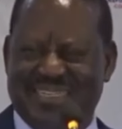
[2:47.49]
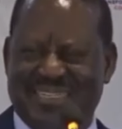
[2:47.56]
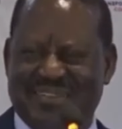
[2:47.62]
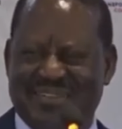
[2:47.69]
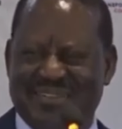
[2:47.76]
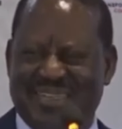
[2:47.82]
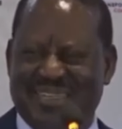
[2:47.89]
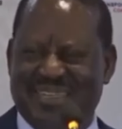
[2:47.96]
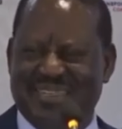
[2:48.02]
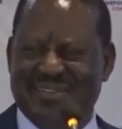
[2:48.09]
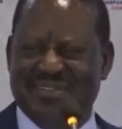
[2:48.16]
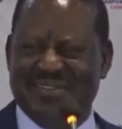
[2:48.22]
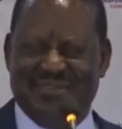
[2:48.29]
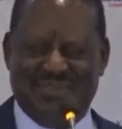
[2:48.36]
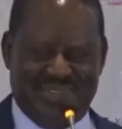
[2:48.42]
You have nothing
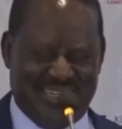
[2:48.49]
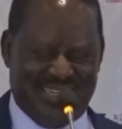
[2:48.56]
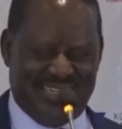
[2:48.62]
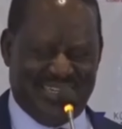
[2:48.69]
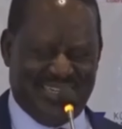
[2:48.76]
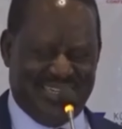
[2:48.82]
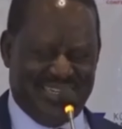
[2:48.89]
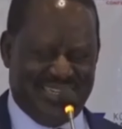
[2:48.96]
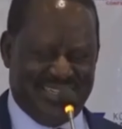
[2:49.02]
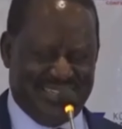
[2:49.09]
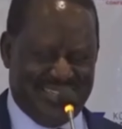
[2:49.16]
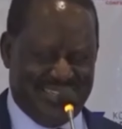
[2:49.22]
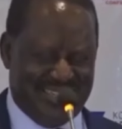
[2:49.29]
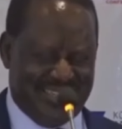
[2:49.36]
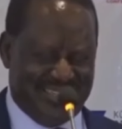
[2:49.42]
to fear as
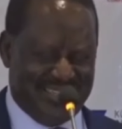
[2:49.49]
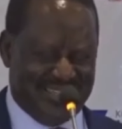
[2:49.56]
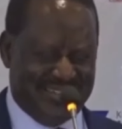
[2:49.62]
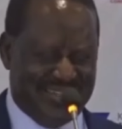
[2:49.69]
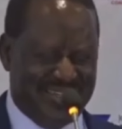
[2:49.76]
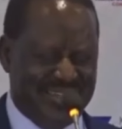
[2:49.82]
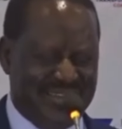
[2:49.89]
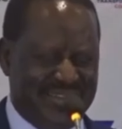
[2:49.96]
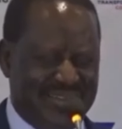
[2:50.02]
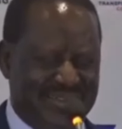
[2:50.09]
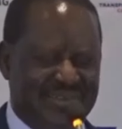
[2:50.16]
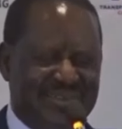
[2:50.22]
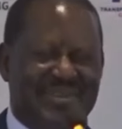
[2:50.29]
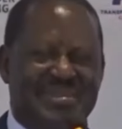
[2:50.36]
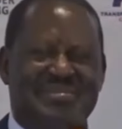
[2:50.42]
Kenyans.
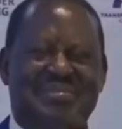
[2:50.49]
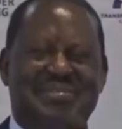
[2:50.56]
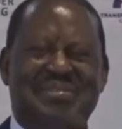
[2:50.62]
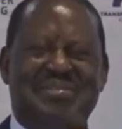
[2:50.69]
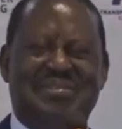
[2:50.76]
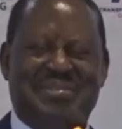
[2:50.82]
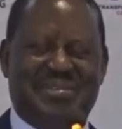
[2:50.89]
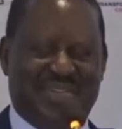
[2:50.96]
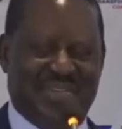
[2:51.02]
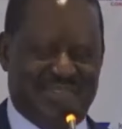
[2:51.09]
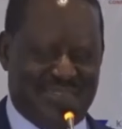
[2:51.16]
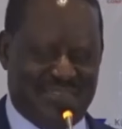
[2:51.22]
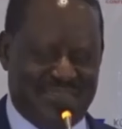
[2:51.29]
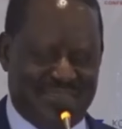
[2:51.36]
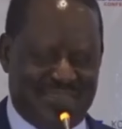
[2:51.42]
We will
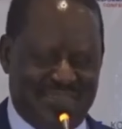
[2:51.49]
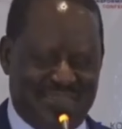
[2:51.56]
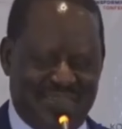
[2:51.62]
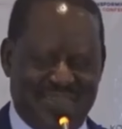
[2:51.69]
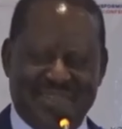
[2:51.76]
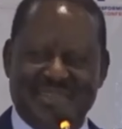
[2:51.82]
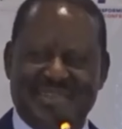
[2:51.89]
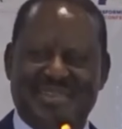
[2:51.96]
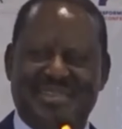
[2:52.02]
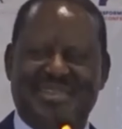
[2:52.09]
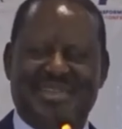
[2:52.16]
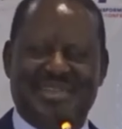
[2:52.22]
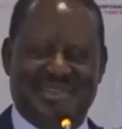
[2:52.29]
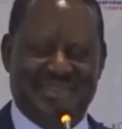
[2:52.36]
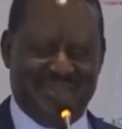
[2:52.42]
succeed in
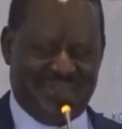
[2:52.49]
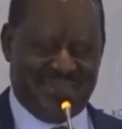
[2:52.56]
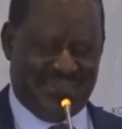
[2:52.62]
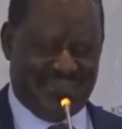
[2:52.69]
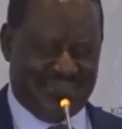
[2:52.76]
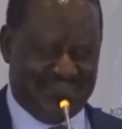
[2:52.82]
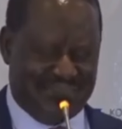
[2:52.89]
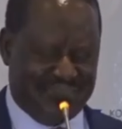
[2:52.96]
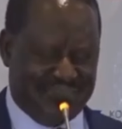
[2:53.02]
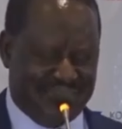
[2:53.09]
the long run.